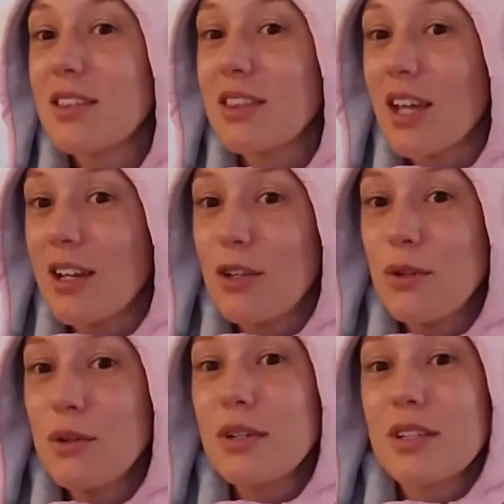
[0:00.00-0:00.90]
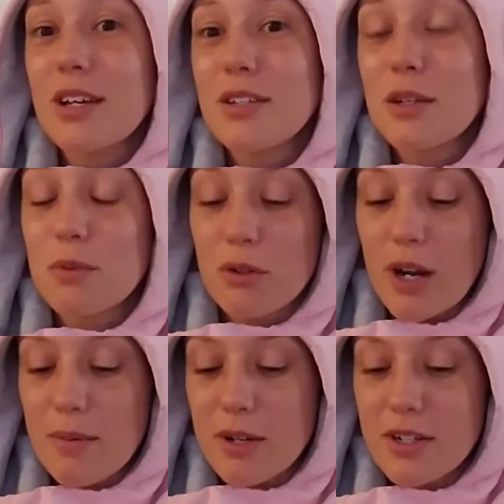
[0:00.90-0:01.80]
thank you to the
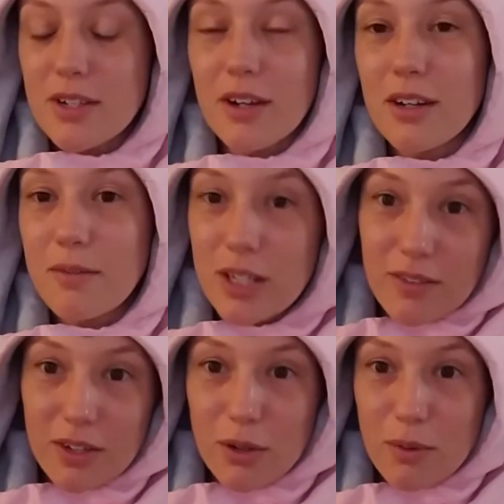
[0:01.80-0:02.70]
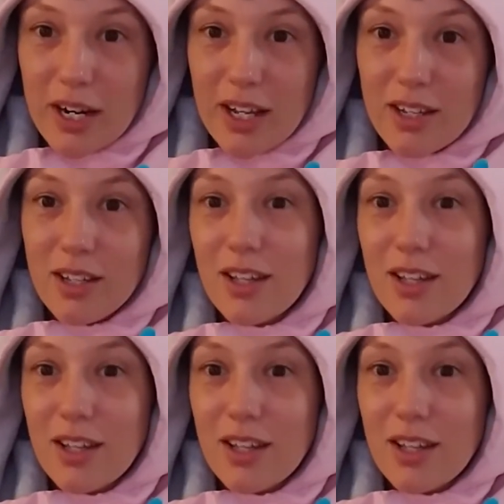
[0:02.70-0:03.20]
subscribers, I'm going to be giving away,